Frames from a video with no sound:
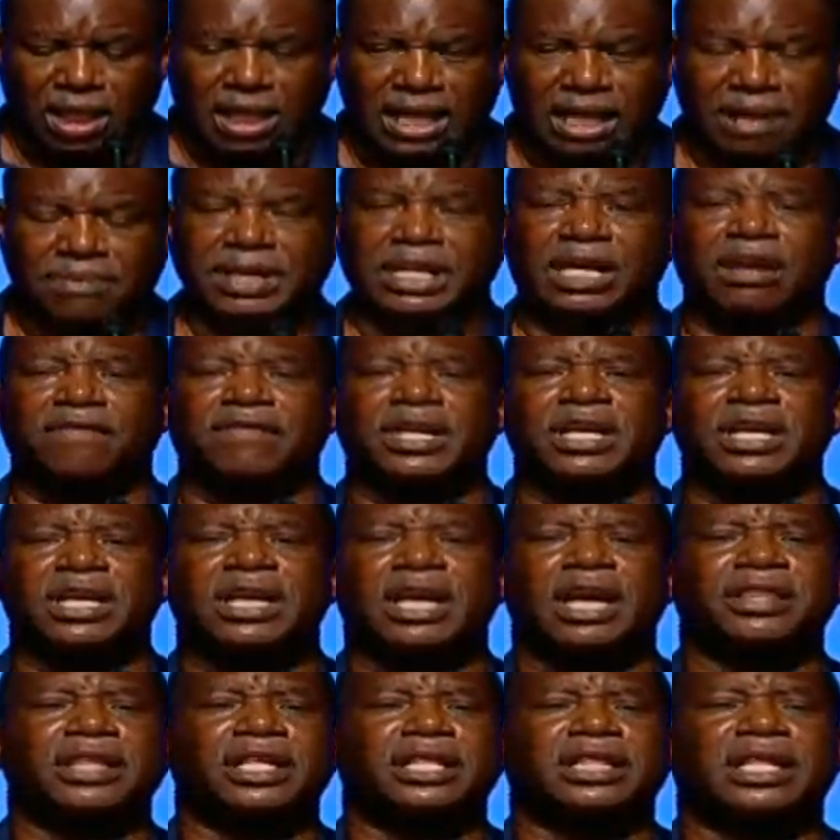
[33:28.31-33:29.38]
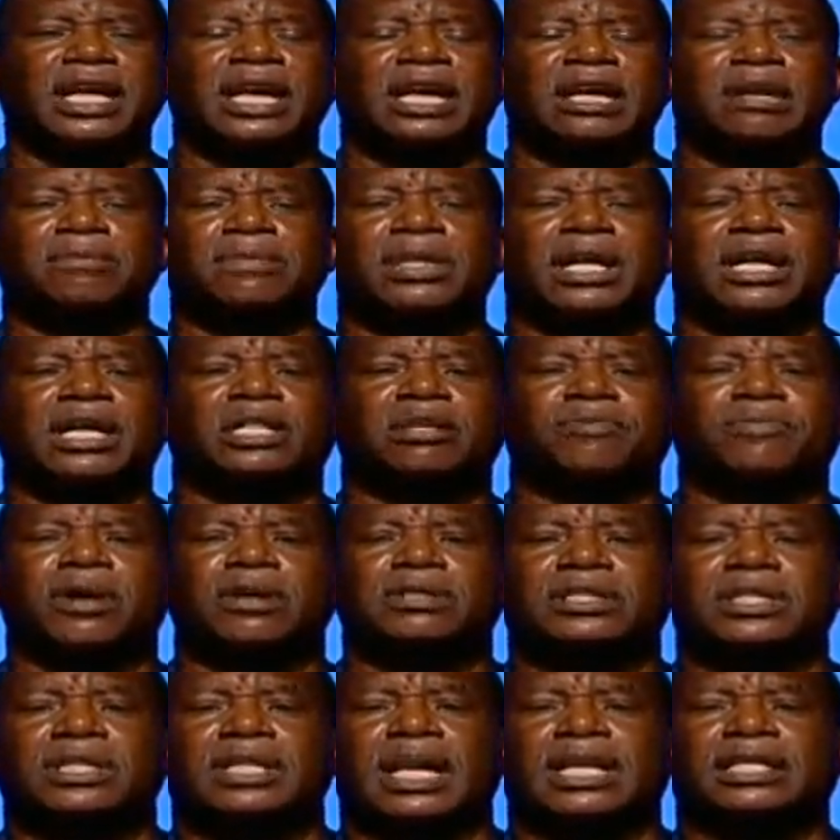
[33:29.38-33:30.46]
Let me give it another theme. Look at the
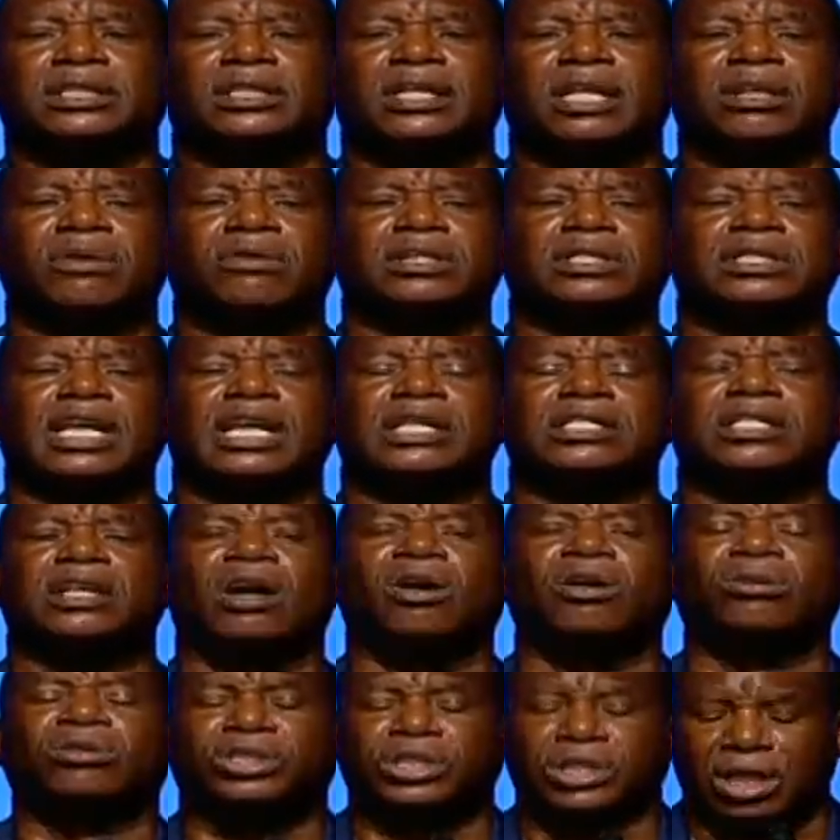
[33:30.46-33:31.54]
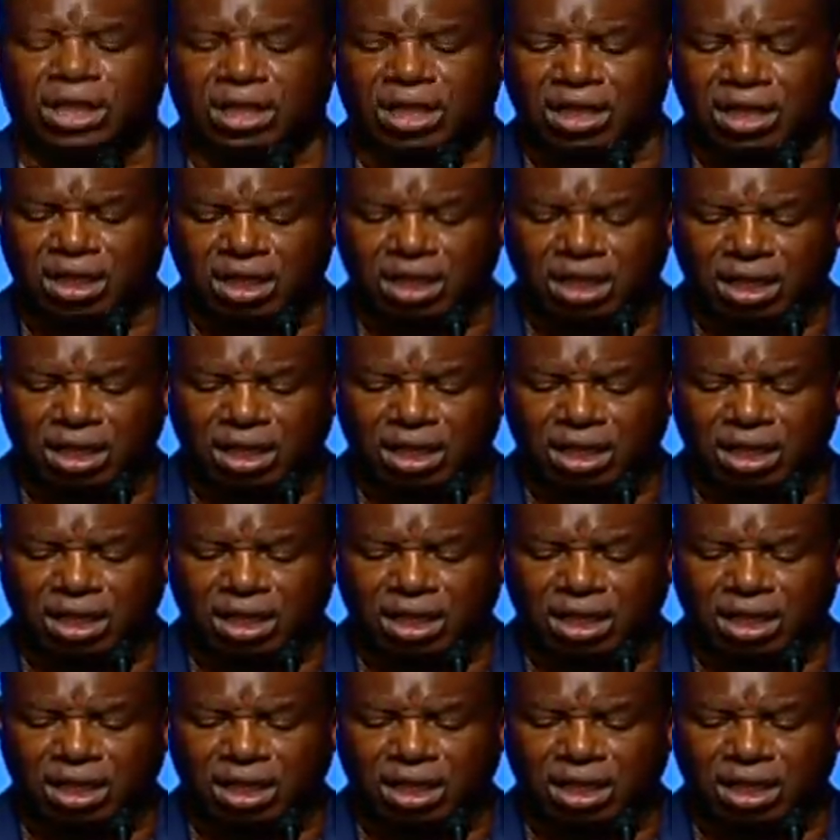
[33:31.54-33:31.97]
person next to you and say, Soldier, Soldier.